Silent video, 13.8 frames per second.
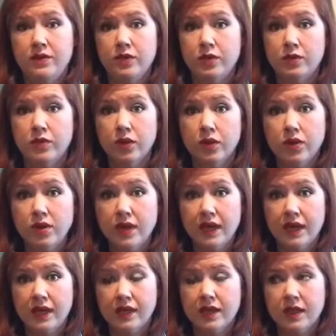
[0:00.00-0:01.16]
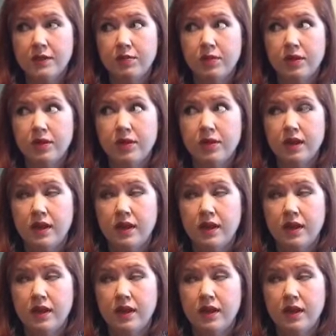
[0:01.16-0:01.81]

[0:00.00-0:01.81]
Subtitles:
a roll and a couple